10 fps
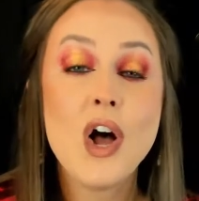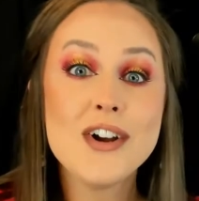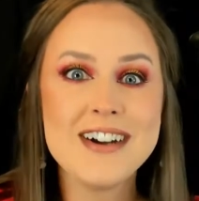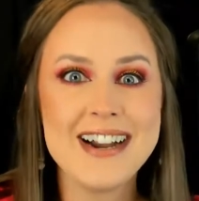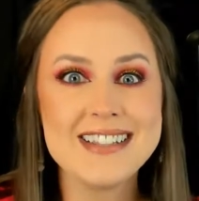
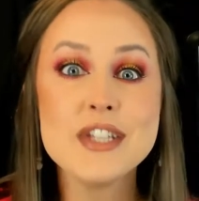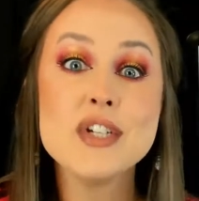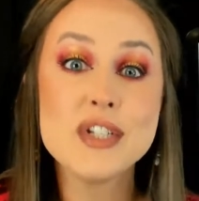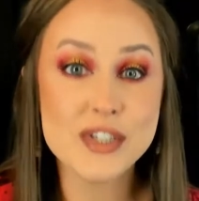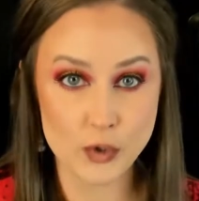All right, the
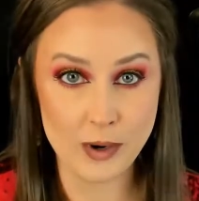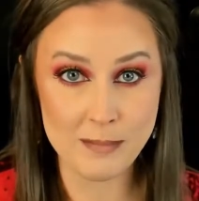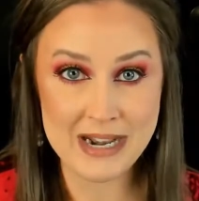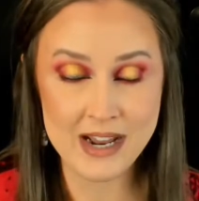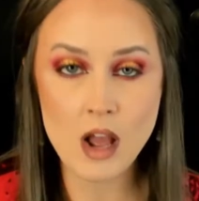
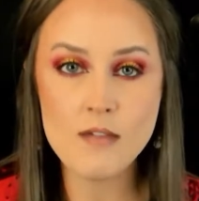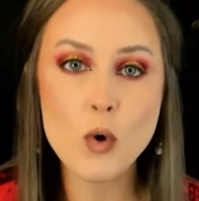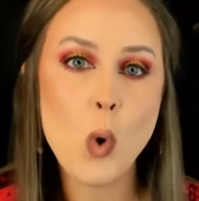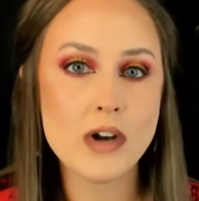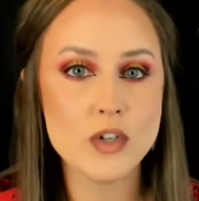discriminant of
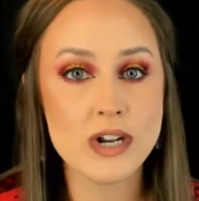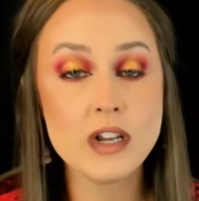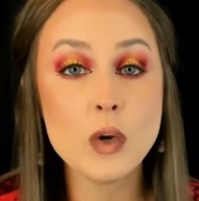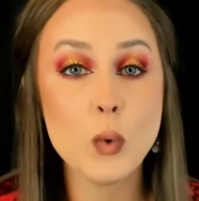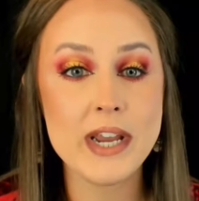a
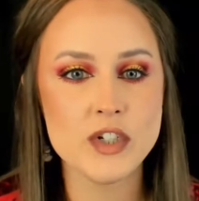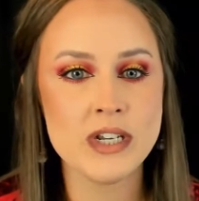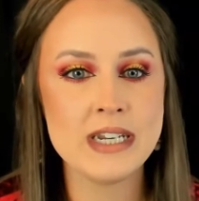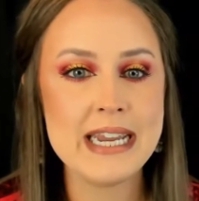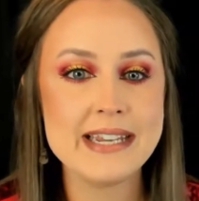quadratic
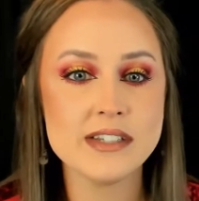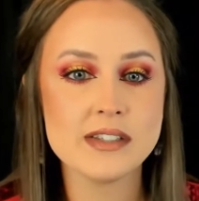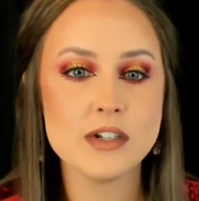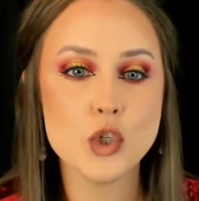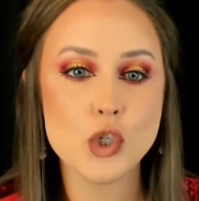equation
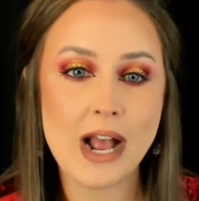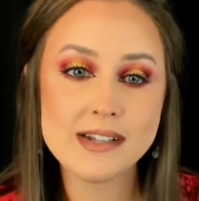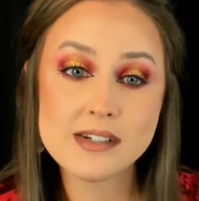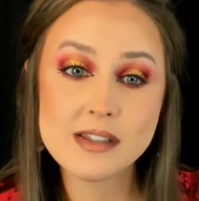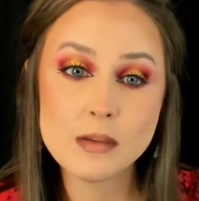is
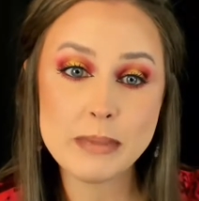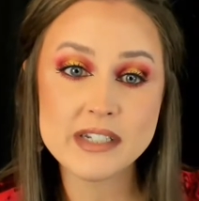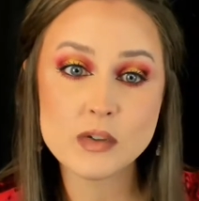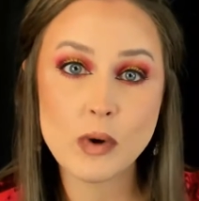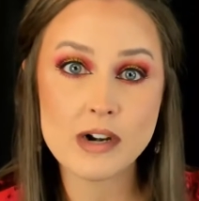just the
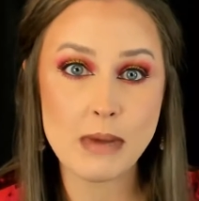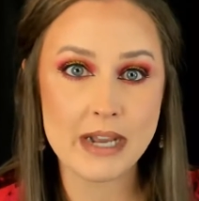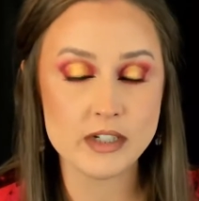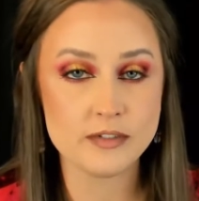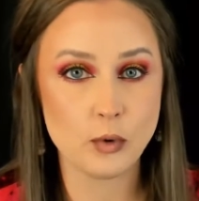b squared
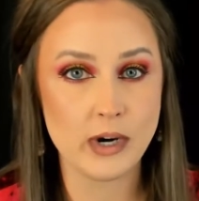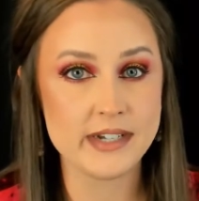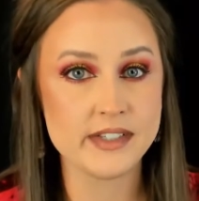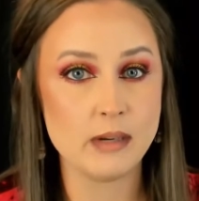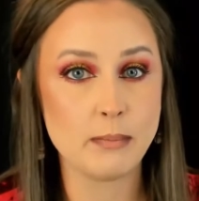minus
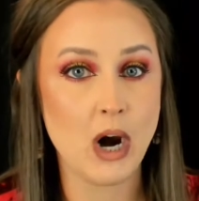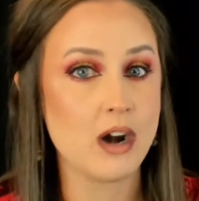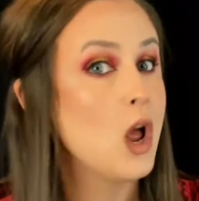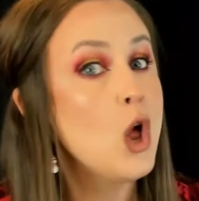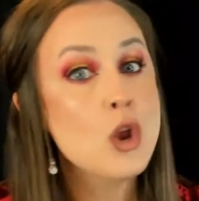4ac
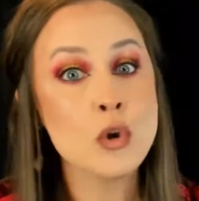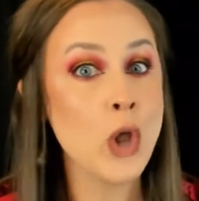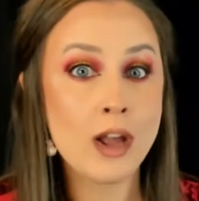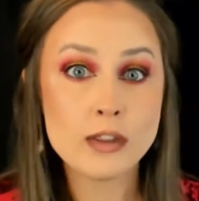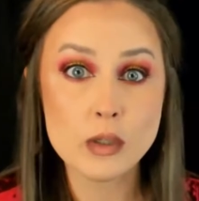part,
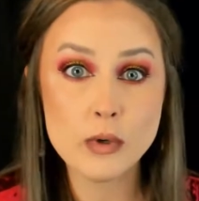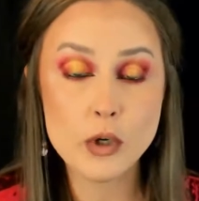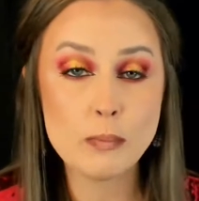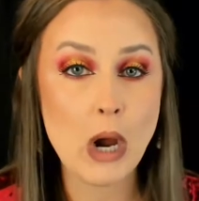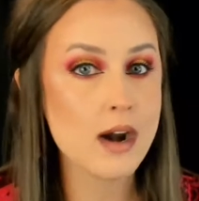not the
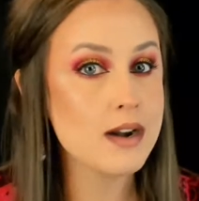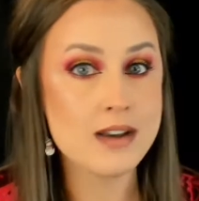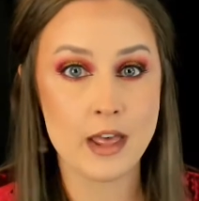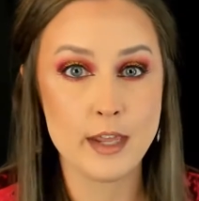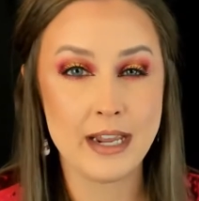root part,
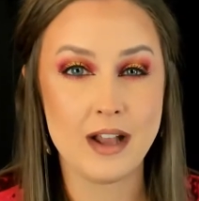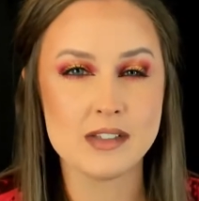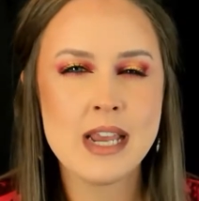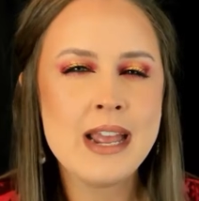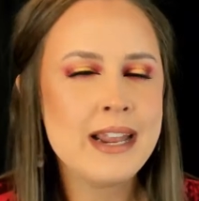nothing else.